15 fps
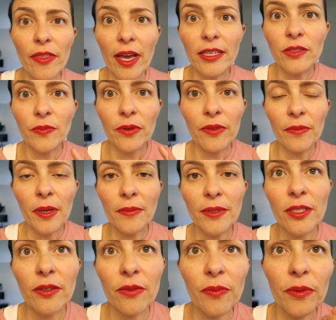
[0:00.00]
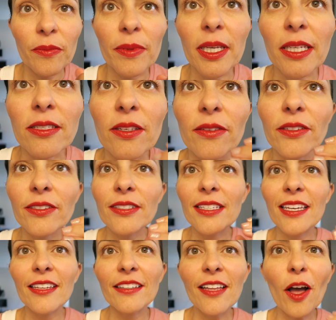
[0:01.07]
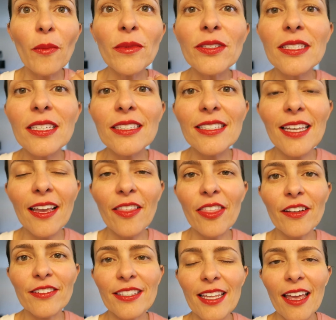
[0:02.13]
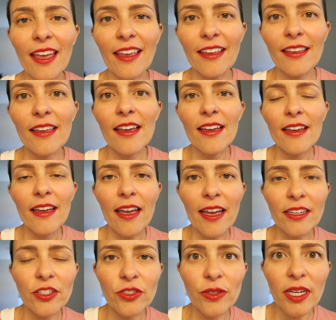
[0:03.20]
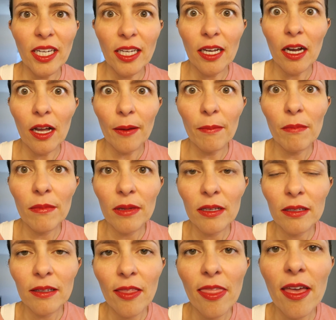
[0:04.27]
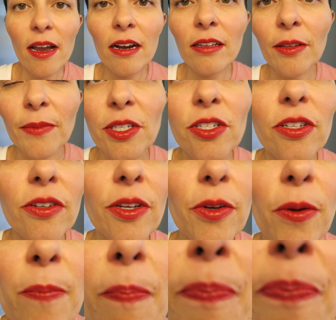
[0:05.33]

That's where the baby tooth would be. So it almost looks like there's like extra gum there. Let me show you.